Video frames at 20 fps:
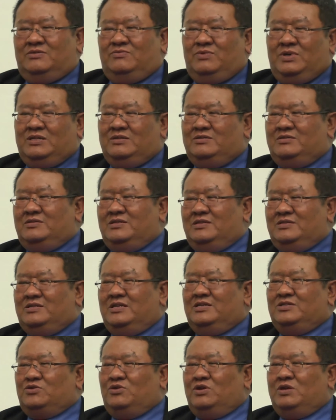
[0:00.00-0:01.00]
well,
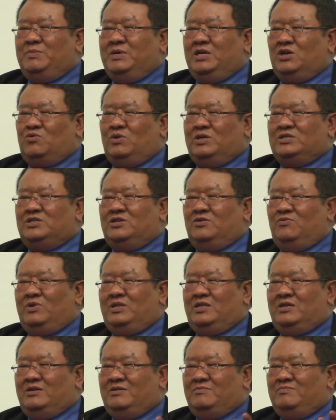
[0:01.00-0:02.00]
it's going to be a question of
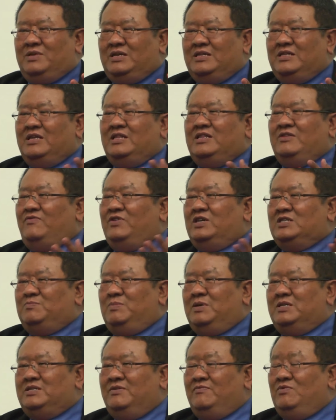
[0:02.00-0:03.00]
whether, in the first
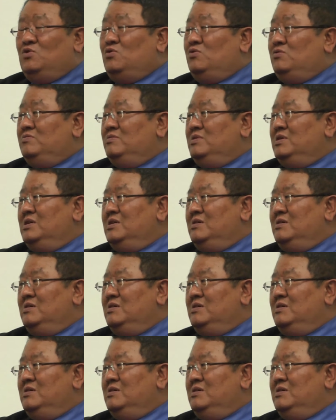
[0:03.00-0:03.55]
place, if no